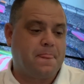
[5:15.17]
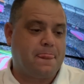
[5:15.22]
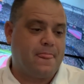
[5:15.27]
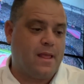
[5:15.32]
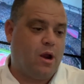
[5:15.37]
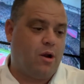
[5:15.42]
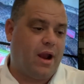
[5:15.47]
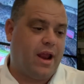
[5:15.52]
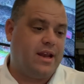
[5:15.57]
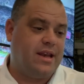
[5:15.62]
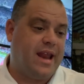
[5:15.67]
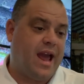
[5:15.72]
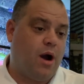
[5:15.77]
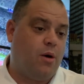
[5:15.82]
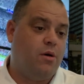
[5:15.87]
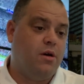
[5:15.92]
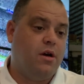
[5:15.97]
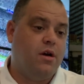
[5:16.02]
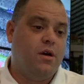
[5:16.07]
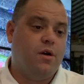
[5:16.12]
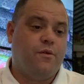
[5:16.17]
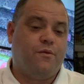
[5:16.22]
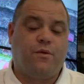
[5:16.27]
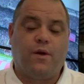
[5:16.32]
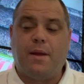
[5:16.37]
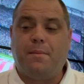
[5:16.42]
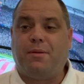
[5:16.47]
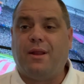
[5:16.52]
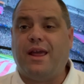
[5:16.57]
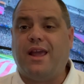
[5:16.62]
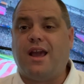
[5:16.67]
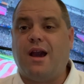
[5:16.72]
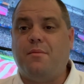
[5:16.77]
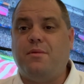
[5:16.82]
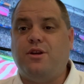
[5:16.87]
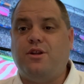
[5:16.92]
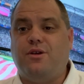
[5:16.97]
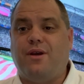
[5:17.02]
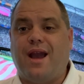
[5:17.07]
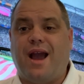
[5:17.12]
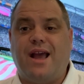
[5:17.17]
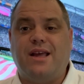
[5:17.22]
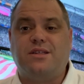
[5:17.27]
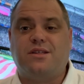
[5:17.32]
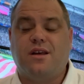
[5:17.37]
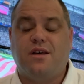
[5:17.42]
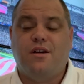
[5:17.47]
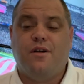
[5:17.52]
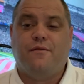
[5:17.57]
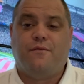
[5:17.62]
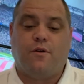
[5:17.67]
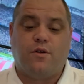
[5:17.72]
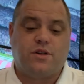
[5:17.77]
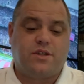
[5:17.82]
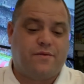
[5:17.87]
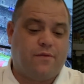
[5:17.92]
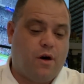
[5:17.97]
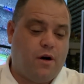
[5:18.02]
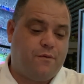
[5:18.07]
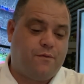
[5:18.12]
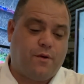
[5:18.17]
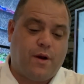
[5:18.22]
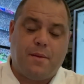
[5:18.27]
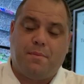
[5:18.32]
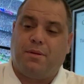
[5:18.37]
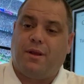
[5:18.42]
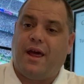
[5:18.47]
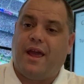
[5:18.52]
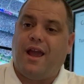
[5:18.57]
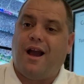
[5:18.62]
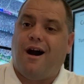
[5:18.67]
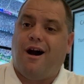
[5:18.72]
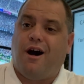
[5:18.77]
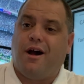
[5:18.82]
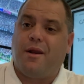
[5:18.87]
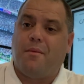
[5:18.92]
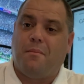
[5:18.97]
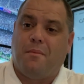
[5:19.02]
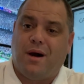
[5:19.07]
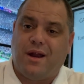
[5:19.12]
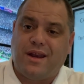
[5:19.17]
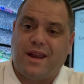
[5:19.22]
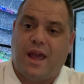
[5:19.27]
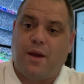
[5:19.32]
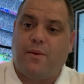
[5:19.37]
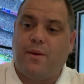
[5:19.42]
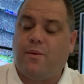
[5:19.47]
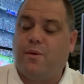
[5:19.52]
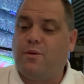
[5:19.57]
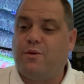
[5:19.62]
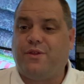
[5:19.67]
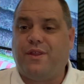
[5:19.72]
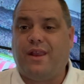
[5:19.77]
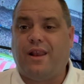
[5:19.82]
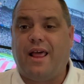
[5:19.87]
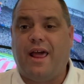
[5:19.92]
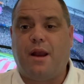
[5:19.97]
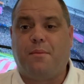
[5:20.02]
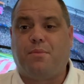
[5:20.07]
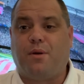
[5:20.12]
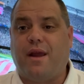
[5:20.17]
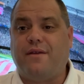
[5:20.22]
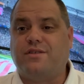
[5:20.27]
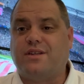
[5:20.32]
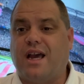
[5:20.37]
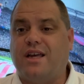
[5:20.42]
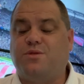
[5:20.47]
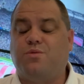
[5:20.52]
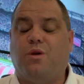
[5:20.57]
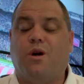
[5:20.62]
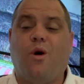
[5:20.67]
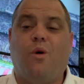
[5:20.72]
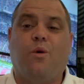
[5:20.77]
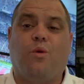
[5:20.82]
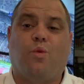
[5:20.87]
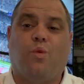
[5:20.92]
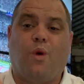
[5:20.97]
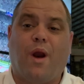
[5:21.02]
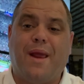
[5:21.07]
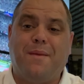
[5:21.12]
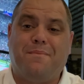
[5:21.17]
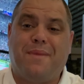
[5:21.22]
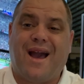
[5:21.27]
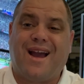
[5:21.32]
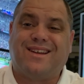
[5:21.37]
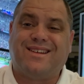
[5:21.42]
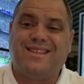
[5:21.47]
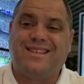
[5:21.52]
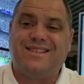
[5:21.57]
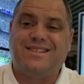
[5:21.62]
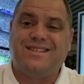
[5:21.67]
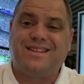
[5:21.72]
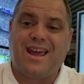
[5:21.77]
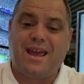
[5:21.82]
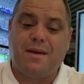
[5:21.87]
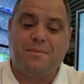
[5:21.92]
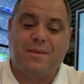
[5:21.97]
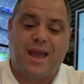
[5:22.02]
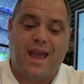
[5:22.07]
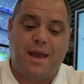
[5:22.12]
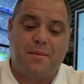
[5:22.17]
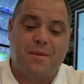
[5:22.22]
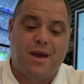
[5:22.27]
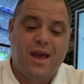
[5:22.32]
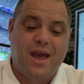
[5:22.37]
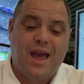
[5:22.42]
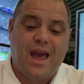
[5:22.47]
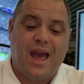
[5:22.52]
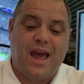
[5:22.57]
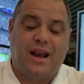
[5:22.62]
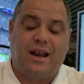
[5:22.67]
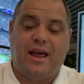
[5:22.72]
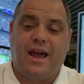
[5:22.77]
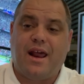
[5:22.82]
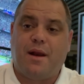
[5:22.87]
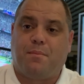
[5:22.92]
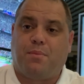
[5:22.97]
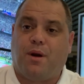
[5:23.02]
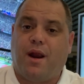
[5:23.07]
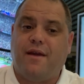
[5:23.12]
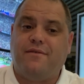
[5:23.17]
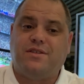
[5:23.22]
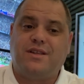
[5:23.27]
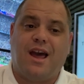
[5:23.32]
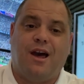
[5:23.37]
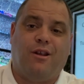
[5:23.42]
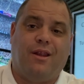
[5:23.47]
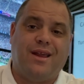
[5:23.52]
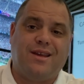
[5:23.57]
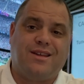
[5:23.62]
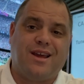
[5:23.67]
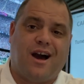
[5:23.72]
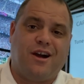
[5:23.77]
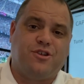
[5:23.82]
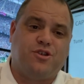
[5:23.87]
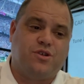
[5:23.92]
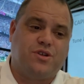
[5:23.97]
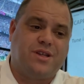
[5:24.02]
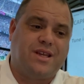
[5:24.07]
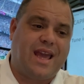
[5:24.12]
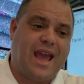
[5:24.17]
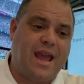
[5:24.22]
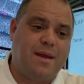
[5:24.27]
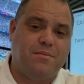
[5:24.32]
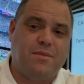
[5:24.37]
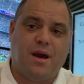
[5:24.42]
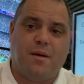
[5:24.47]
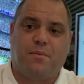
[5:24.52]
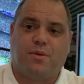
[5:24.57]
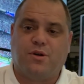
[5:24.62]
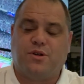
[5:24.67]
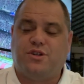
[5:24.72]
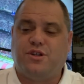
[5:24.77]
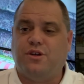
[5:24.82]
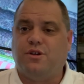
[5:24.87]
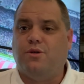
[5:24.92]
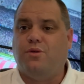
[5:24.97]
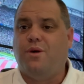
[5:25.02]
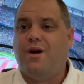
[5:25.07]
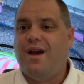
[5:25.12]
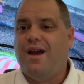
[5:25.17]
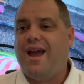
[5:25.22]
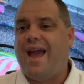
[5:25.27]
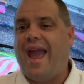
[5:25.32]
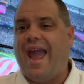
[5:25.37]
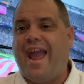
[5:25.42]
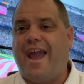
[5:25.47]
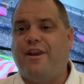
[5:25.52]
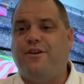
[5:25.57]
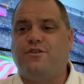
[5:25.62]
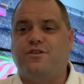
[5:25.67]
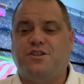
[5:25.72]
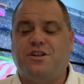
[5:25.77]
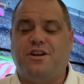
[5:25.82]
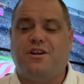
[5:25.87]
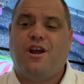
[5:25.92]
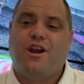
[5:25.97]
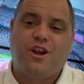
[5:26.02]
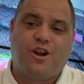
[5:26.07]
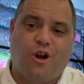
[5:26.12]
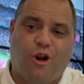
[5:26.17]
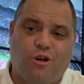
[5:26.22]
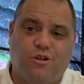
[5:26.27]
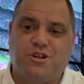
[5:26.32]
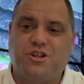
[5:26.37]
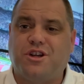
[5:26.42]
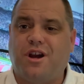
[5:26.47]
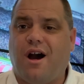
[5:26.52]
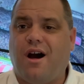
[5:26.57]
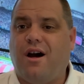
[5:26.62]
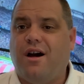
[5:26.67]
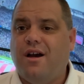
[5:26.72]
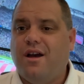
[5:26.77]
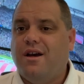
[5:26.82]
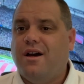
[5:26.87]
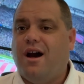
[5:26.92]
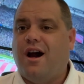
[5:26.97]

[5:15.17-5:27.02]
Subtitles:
All right, now, free play coming to you guys. First of all, free play on Monday, we went with the Atlanta Braves, guys. We're going right back to the same game. Atlanta Braves, LA Dodgers, game number two. Anderson, Kershaw.